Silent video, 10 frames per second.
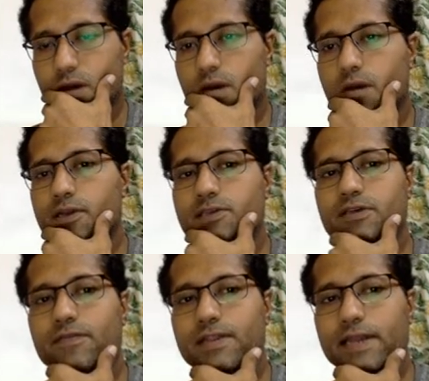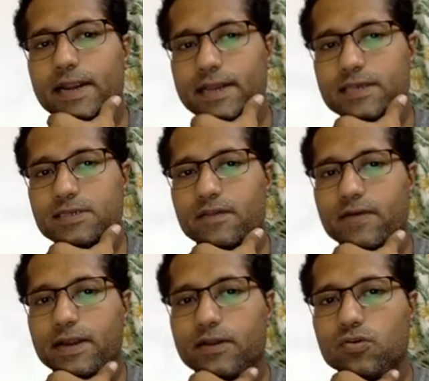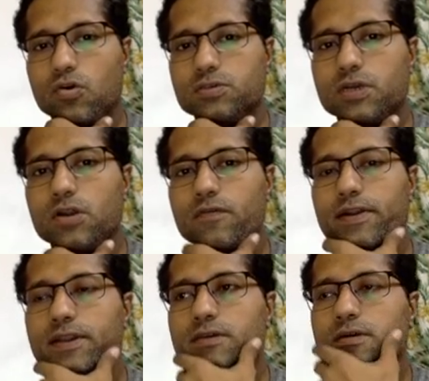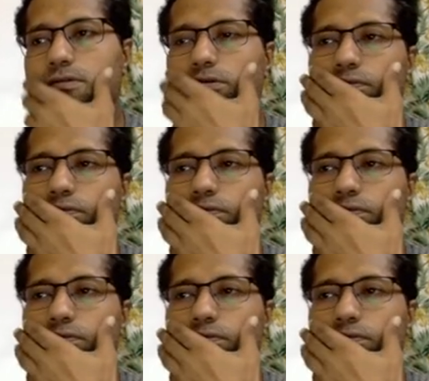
it is given that x and y are two consecutive integers,